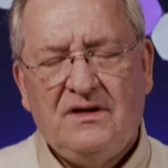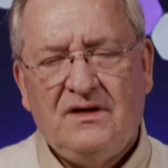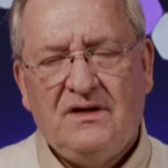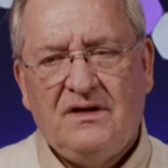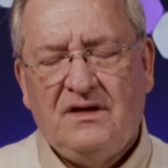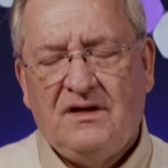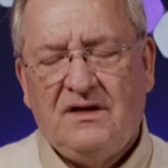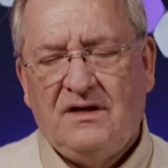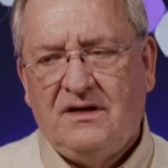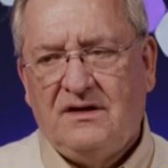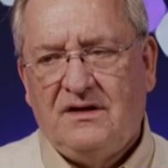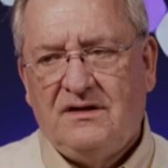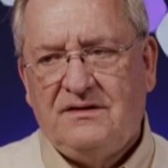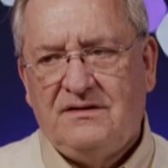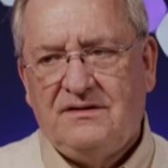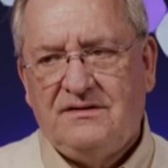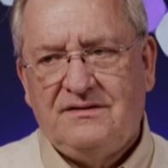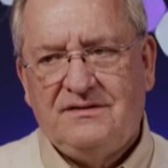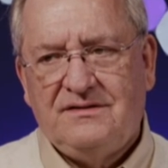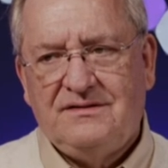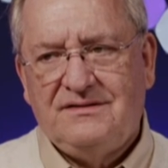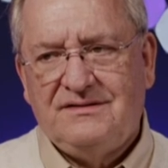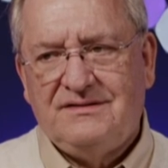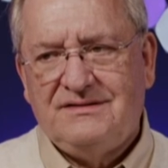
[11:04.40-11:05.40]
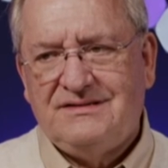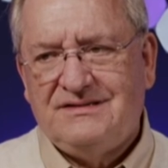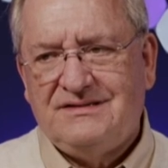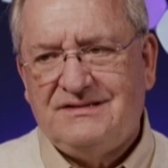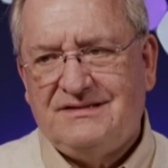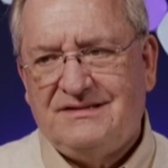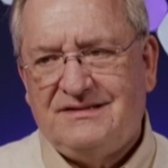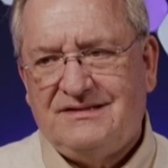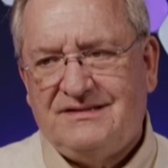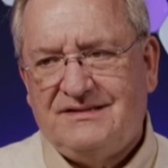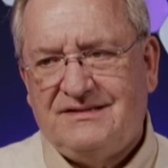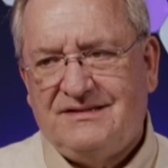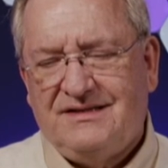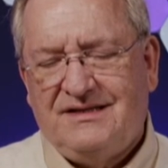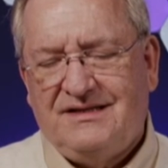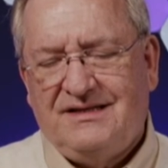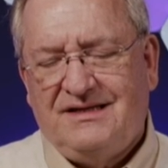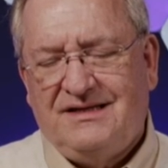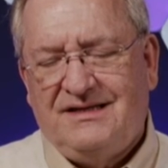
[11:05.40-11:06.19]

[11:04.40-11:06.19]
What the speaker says: No one is speaking in this clip.